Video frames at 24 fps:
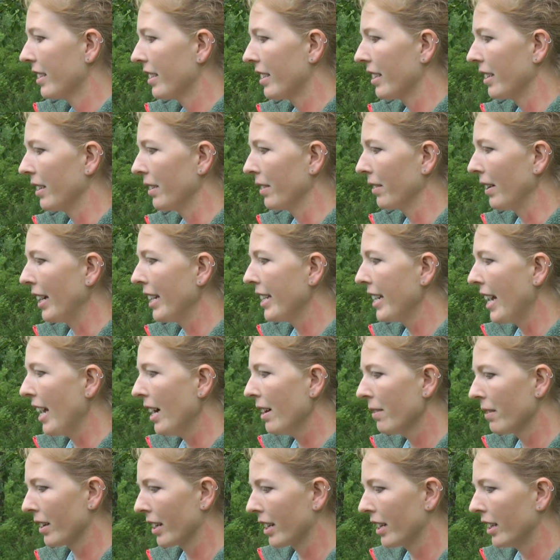So right
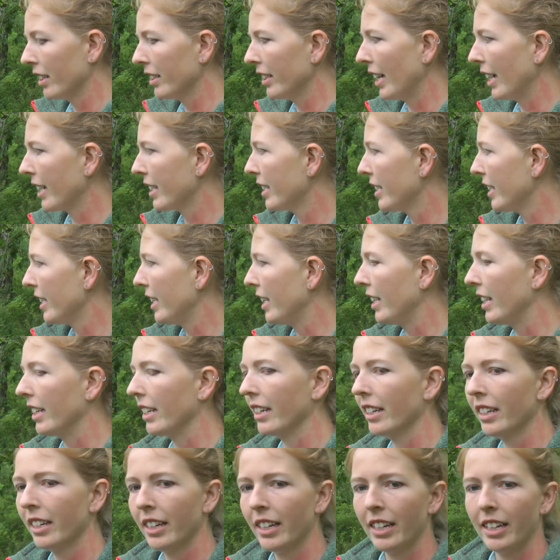now we're
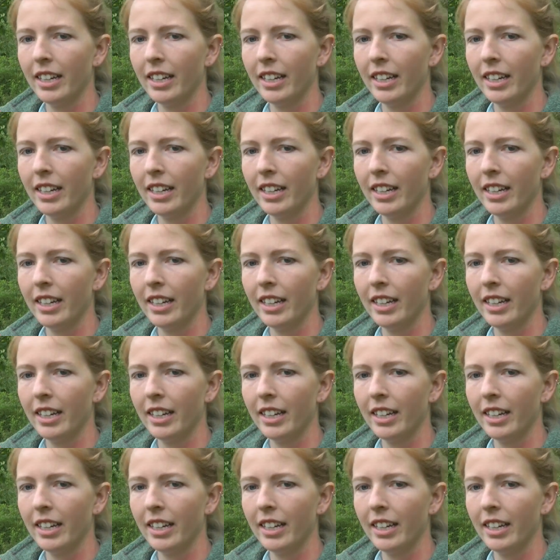collecting